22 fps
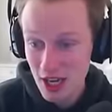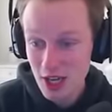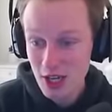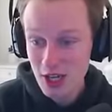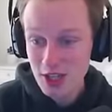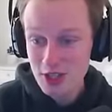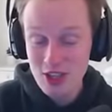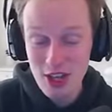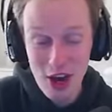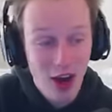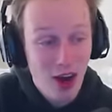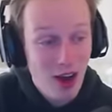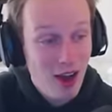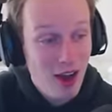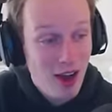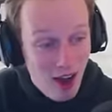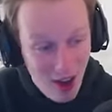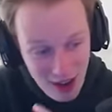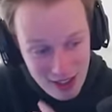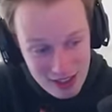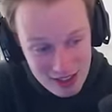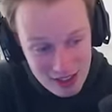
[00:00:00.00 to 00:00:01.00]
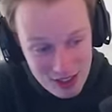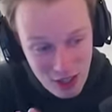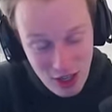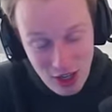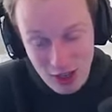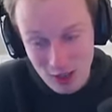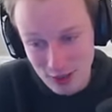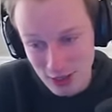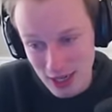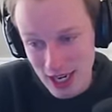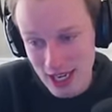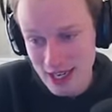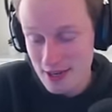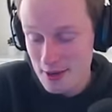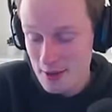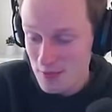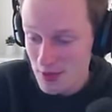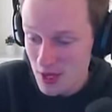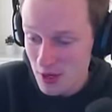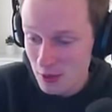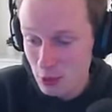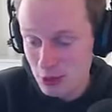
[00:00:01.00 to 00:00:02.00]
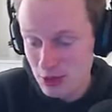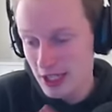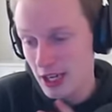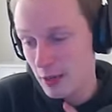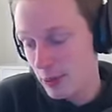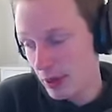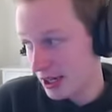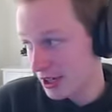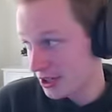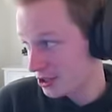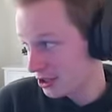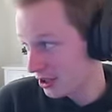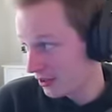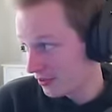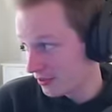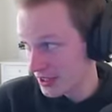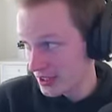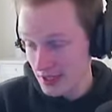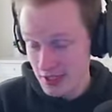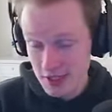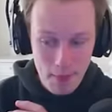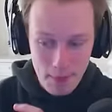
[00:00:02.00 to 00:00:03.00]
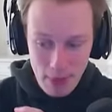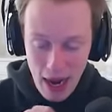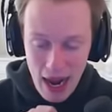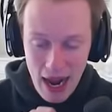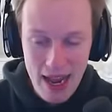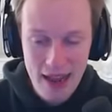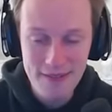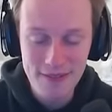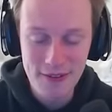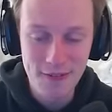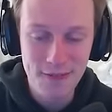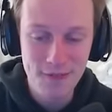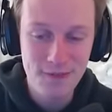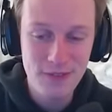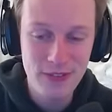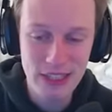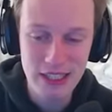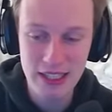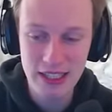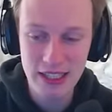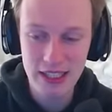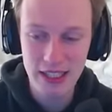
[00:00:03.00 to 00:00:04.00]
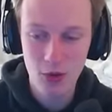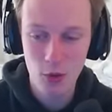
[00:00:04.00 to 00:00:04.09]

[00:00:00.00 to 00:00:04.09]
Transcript: So the odds are, right? We'll take a picture of this, but I have a feeling, a